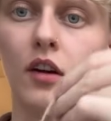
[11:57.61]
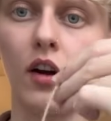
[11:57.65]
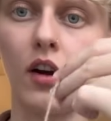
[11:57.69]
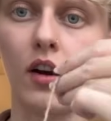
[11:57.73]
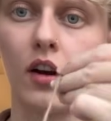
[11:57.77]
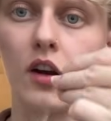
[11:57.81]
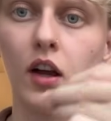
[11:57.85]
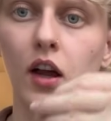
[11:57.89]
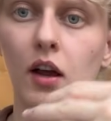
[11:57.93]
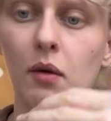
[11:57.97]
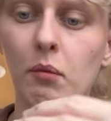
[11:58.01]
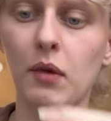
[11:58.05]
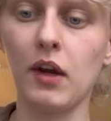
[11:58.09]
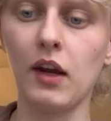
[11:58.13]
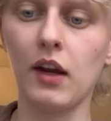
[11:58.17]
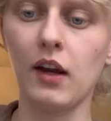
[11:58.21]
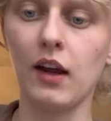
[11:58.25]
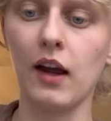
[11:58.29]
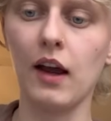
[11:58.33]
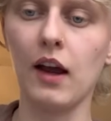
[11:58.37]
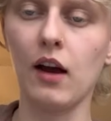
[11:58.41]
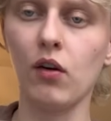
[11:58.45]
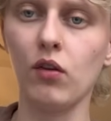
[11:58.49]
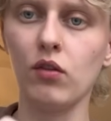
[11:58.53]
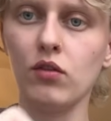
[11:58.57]
are coming
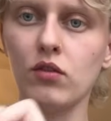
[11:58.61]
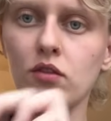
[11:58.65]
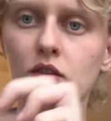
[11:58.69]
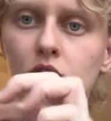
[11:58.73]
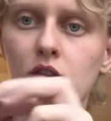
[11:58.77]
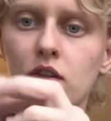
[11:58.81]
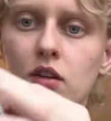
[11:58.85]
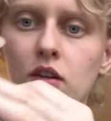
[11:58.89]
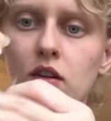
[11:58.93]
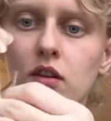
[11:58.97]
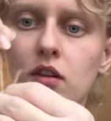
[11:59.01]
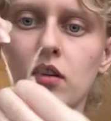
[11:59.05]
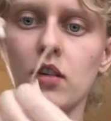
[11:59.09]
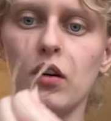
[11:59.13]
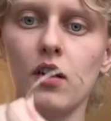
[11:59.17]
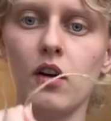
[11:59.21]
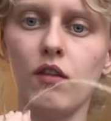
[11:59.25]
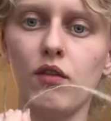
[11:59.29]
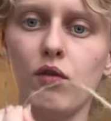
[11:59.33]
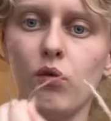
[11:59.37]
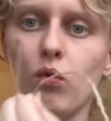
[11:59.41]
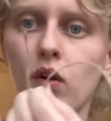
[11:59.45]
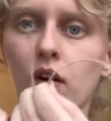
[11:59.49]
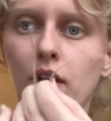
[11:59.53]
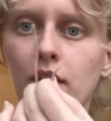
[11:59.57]
out
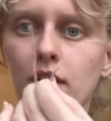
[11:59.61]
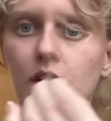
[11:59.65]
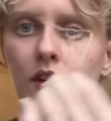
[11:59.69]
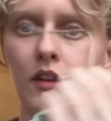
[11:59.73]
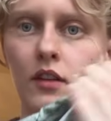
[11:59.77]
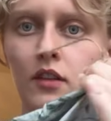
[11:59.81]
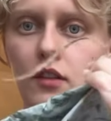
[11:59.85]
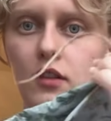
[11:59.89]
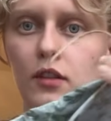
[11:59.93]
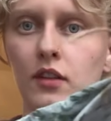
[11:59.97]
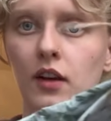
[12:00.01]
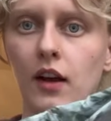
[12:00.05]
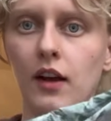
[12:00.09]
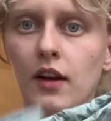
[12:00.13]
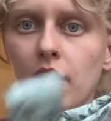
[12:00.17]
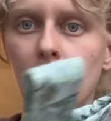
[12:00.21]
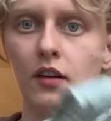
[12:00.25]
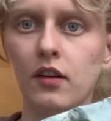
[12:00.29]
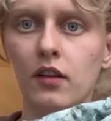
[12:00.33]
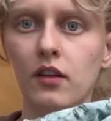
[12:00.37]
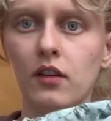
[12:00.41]
of one side.